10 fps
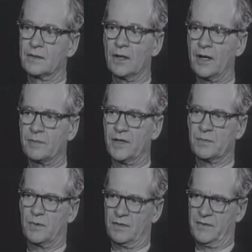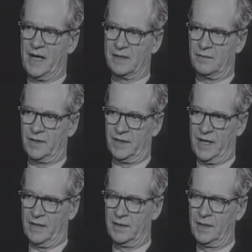and taught much more effectively, and
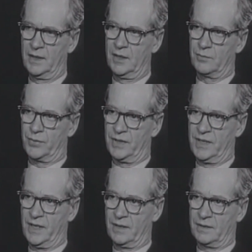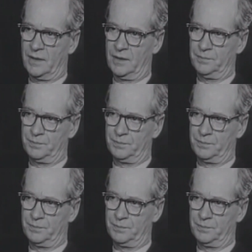I predict that